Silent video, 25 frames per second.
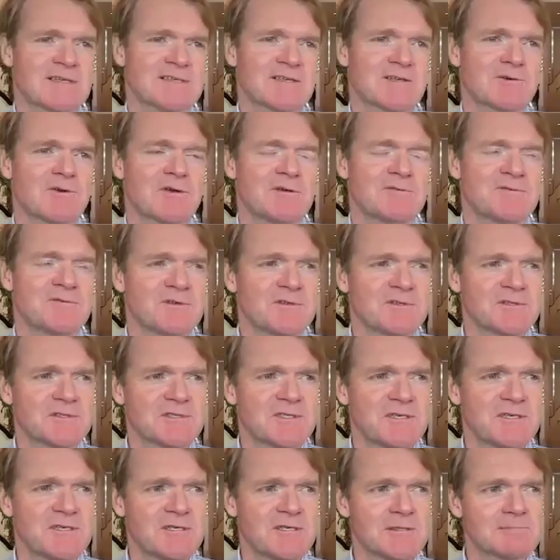a great first
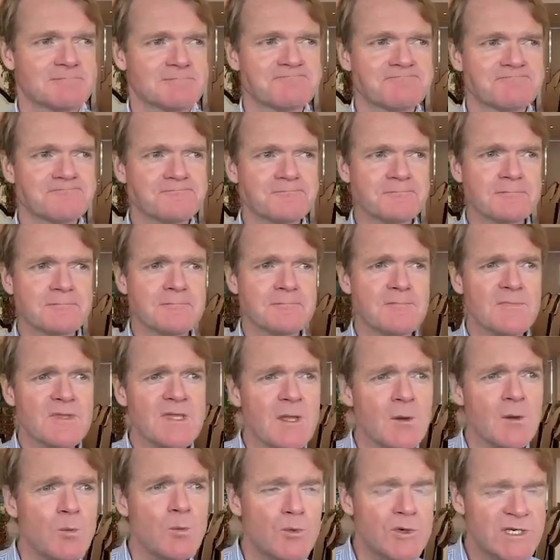start.
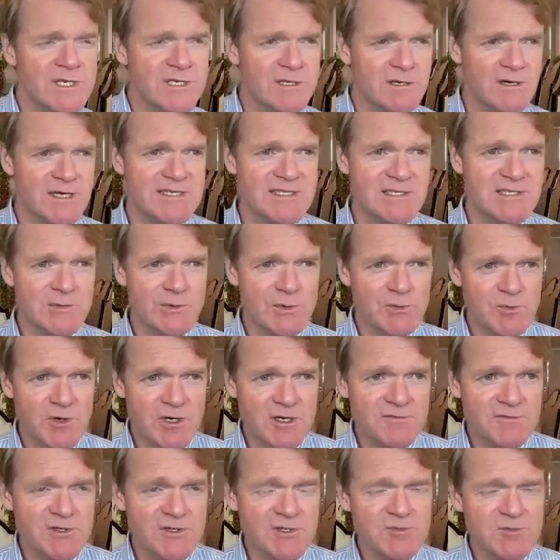What did I do with my
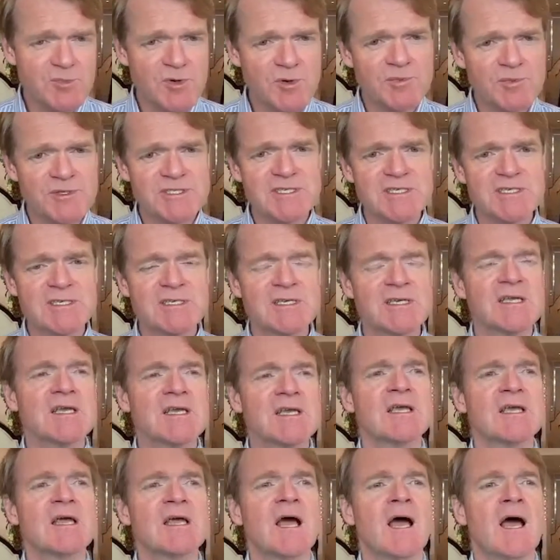first property?
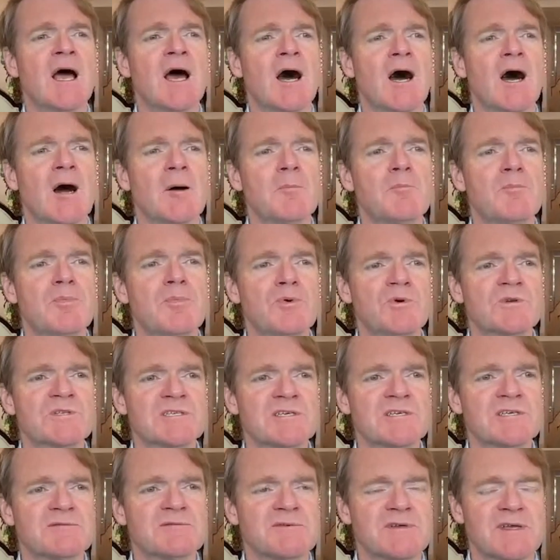I bought
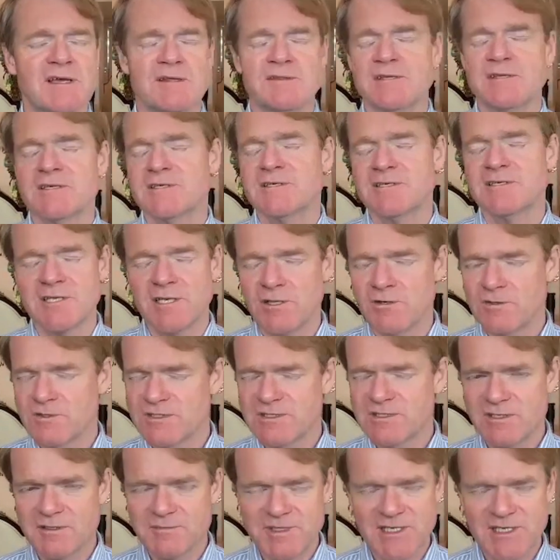it, and this is a long
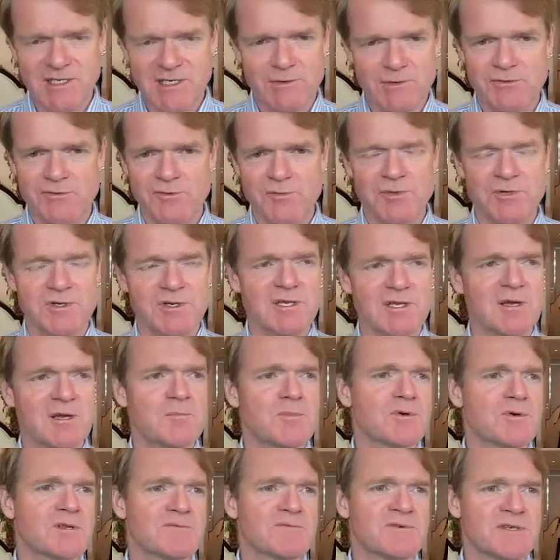time ago, everybody. I
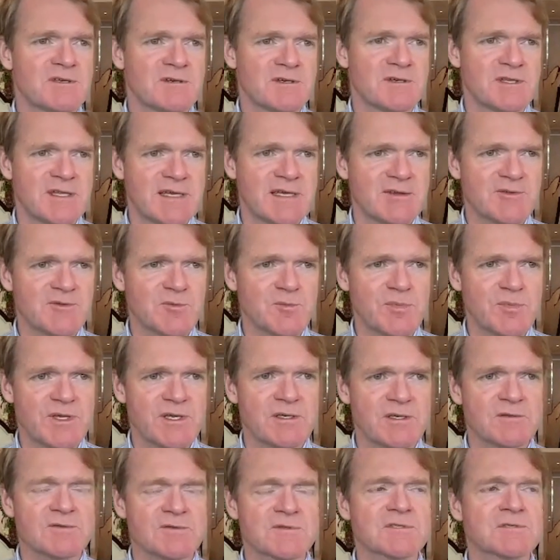bought it for
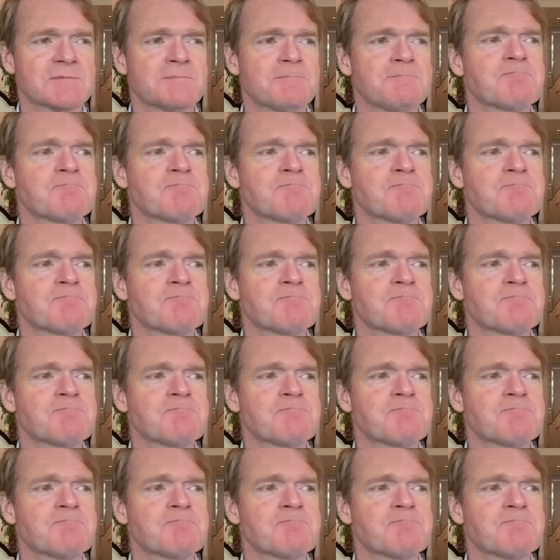£9,000.